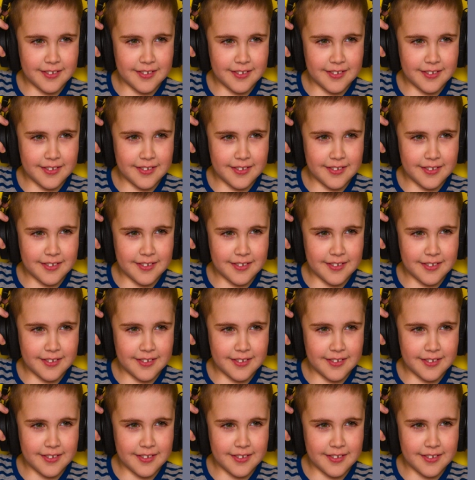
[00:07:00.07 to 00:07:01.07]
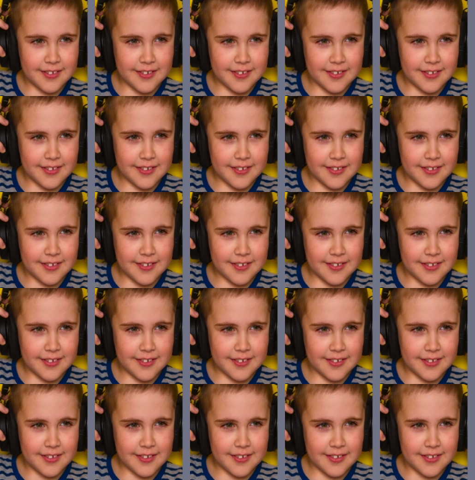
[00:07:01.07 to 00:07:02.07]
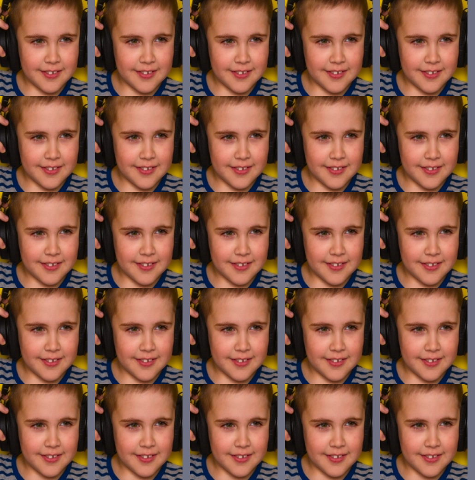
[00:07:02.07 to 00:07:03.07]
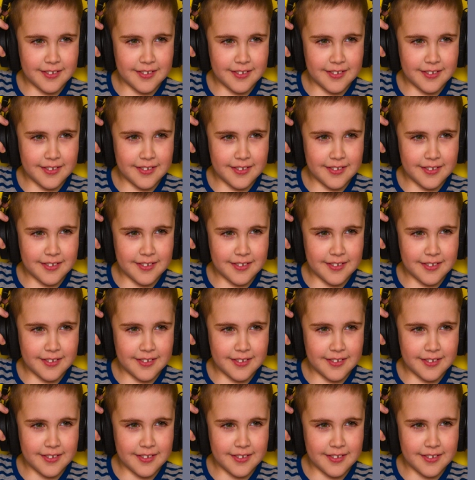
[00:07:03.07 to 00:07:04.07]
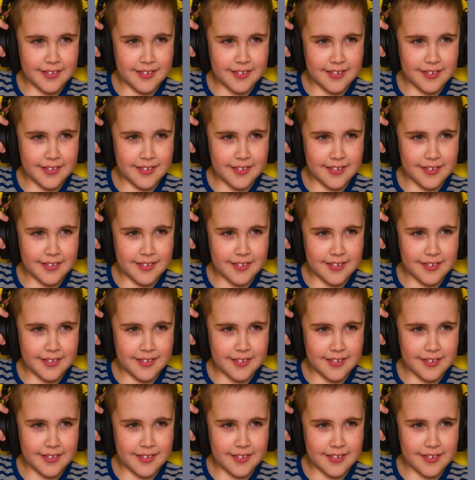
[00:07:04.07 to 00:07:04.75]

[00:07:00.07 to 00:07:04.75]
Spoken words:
This is a still picture; no speech is visible.